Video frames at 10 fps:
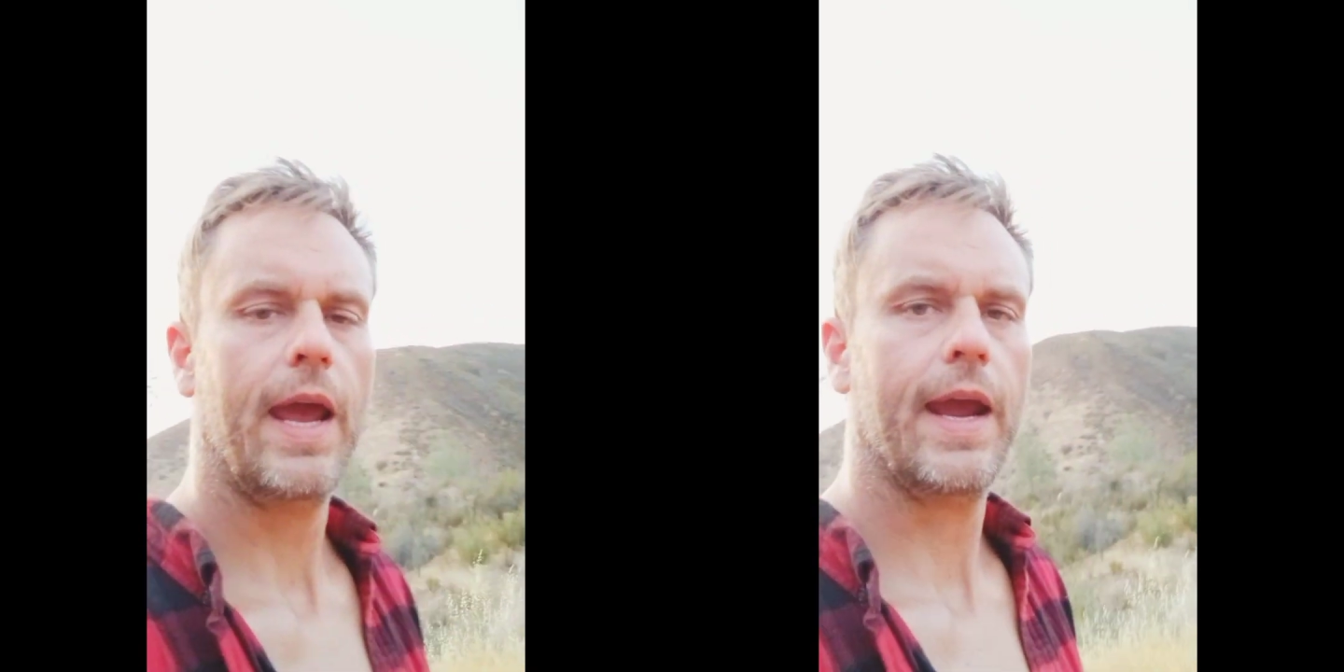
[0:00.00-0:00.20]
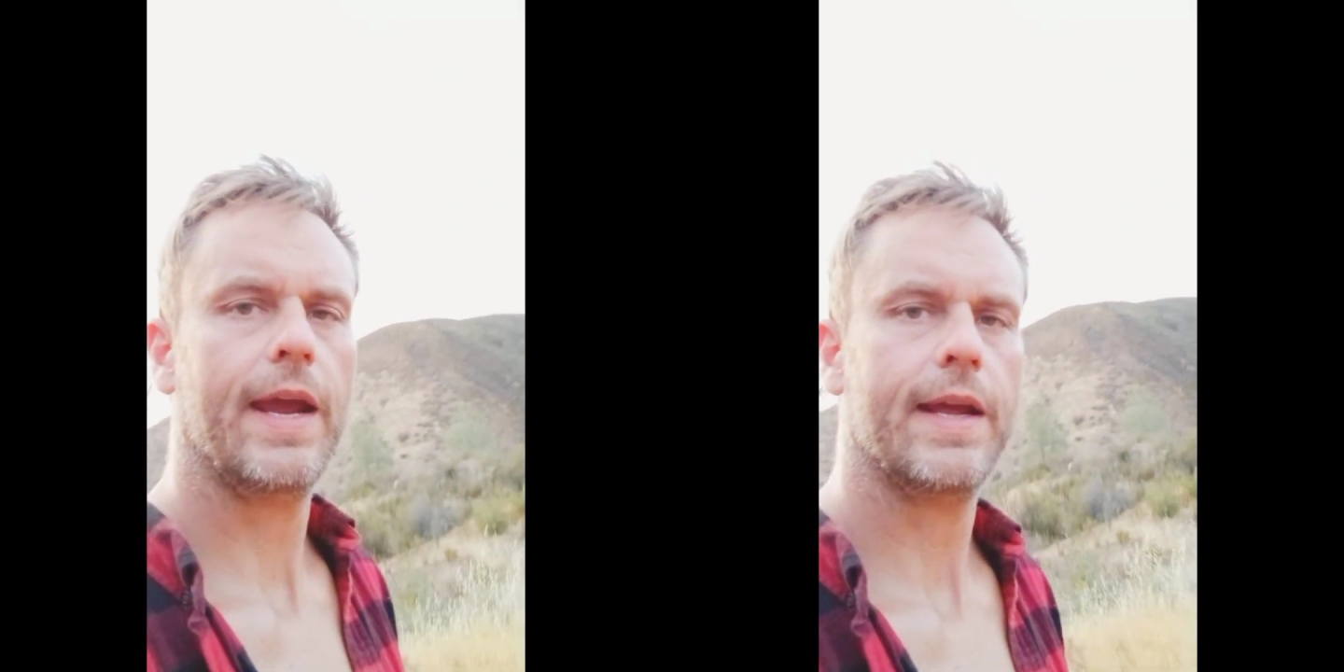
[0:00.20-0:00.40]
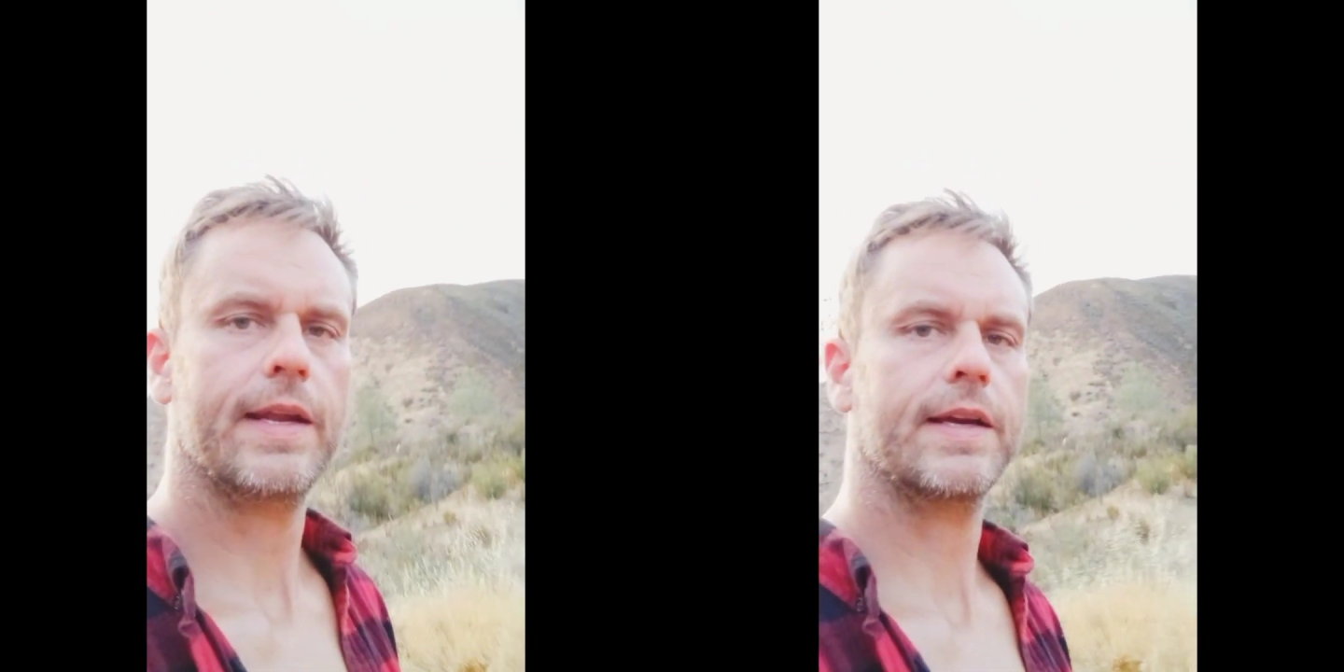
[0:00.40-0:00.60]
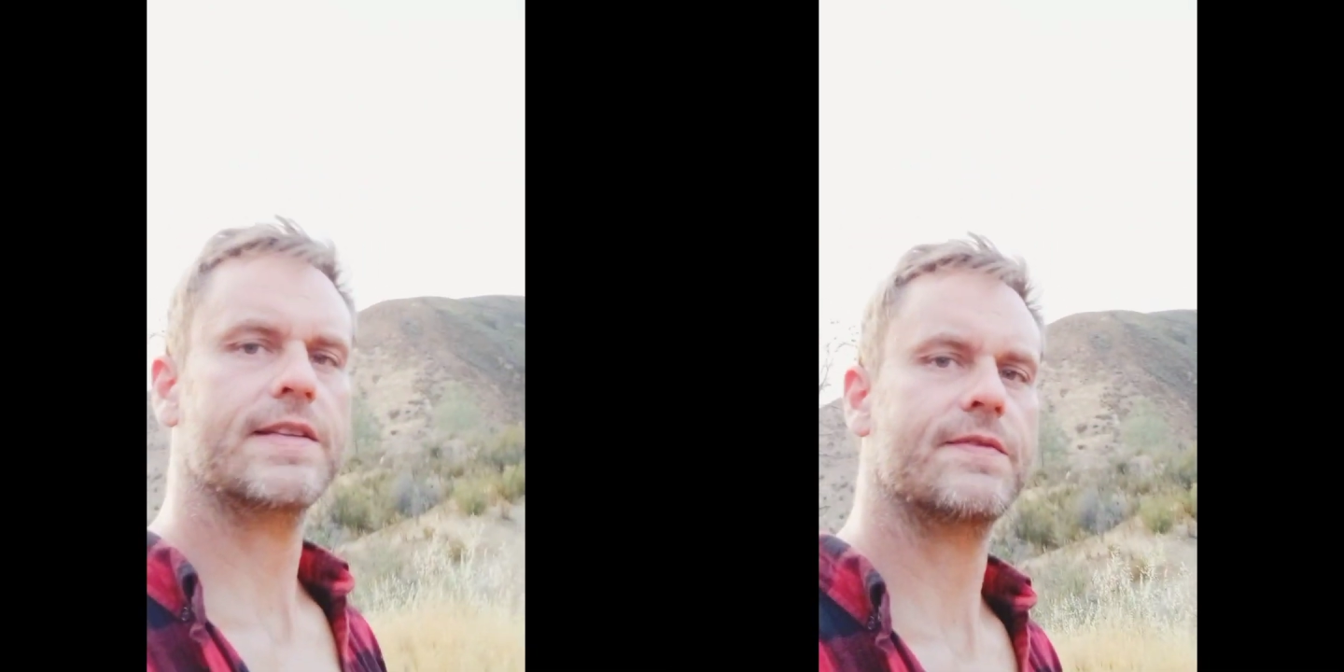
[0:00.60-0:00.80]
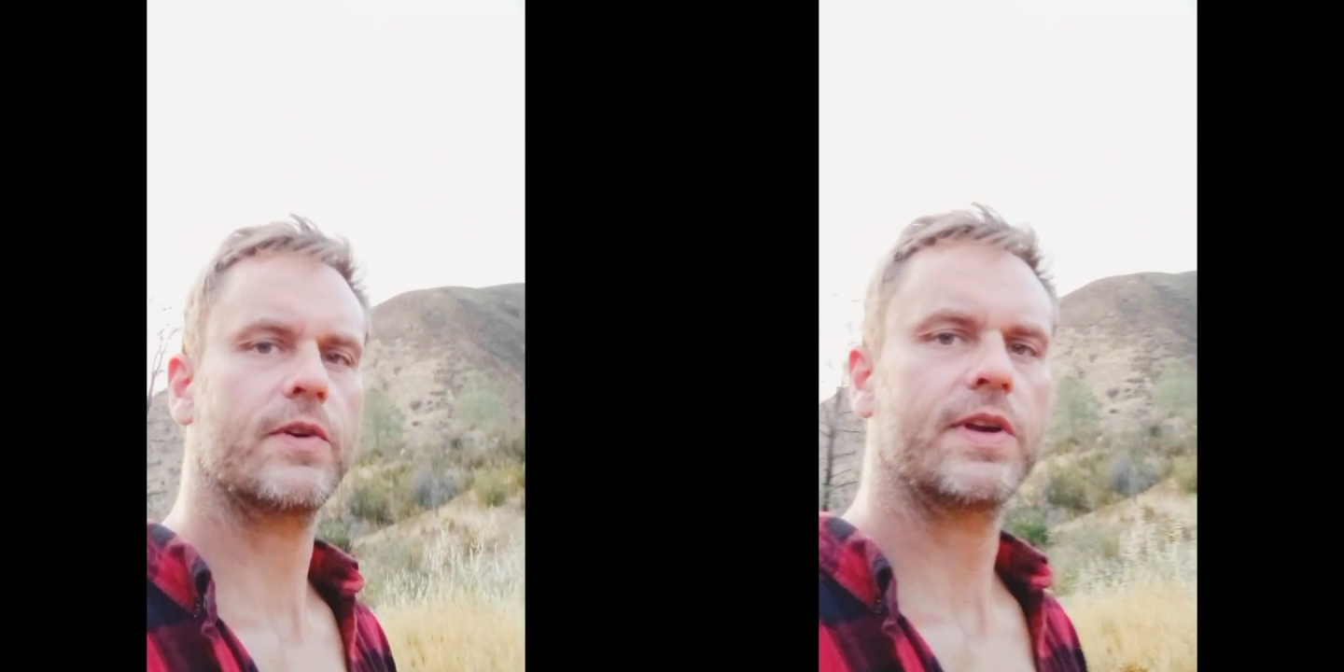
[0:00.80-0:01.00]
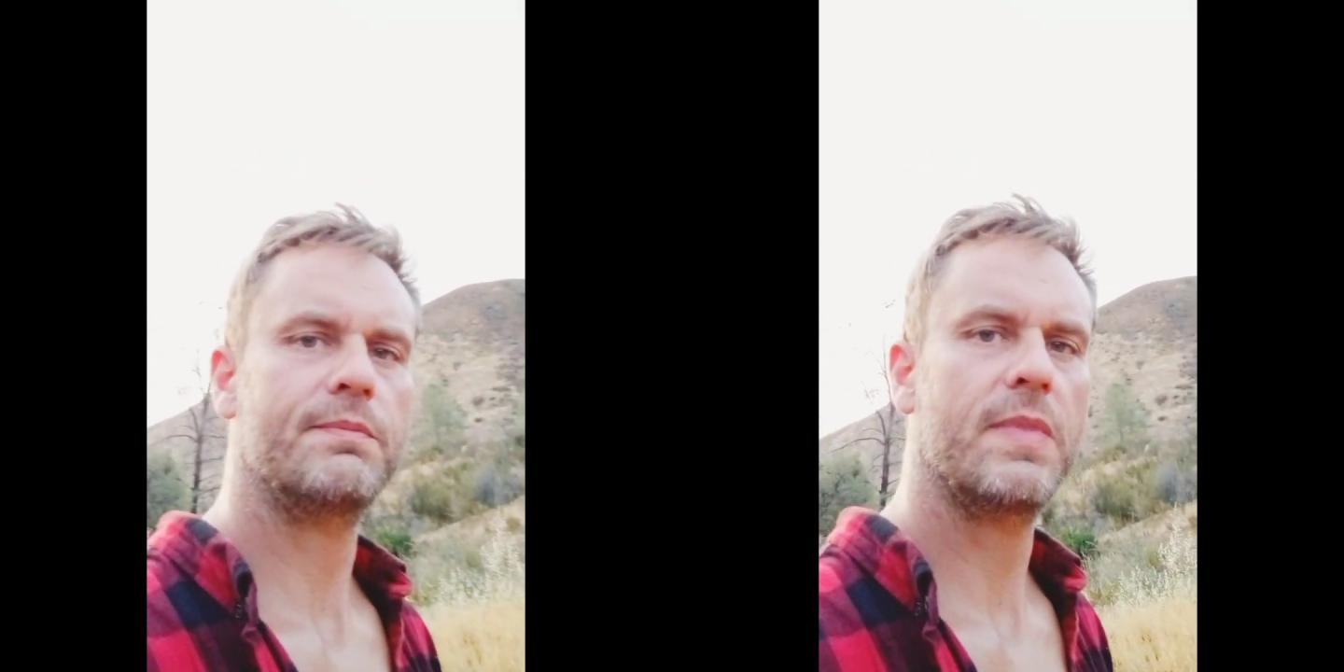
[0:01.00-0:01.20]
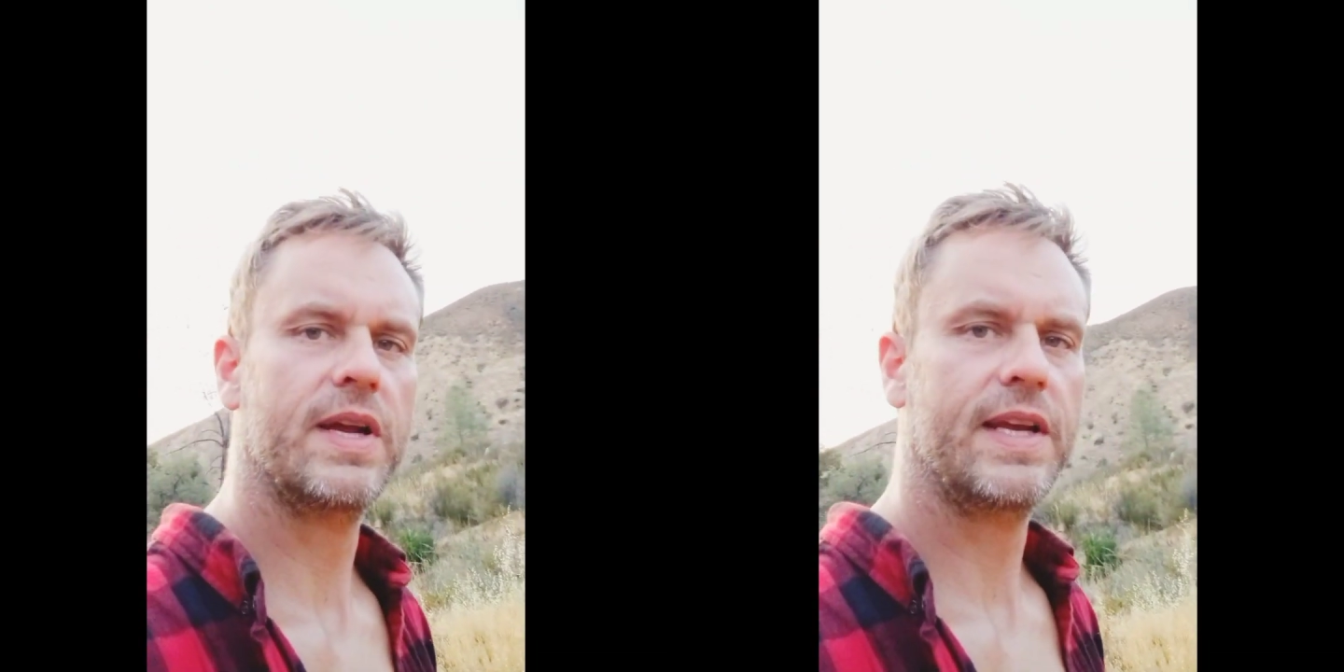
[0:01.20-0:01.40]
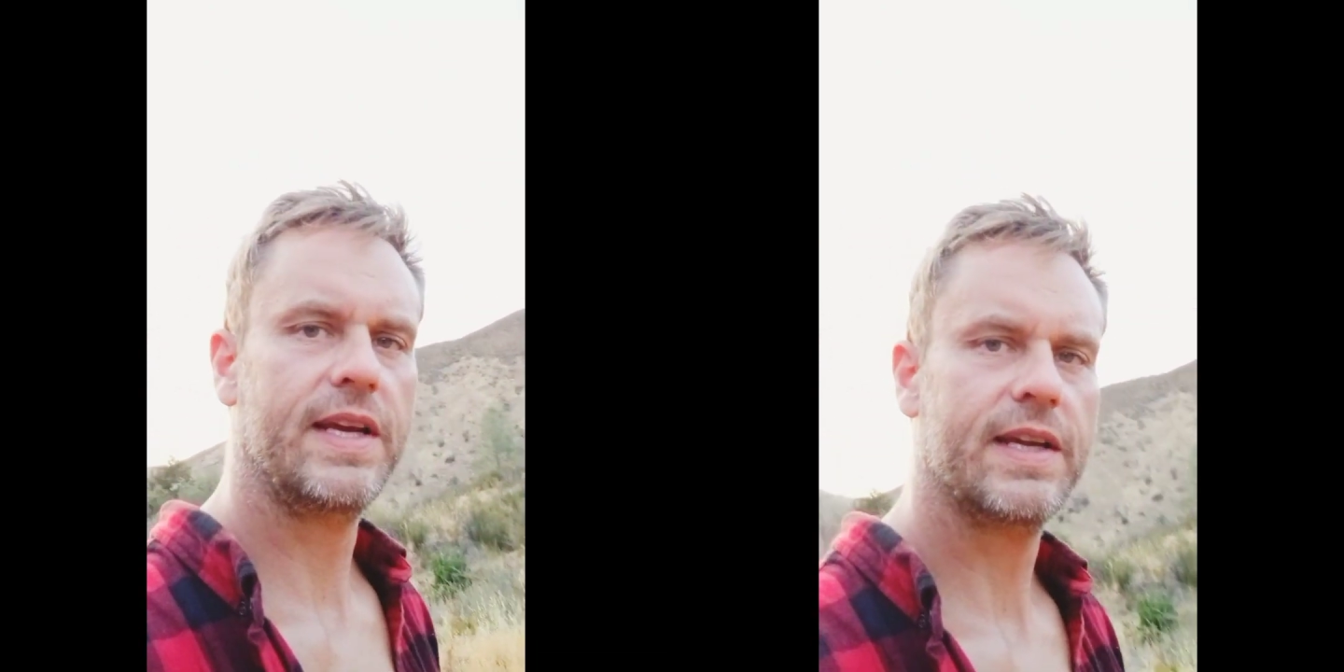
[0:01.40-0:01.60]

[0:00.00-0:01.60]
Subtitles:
and it gets really muddy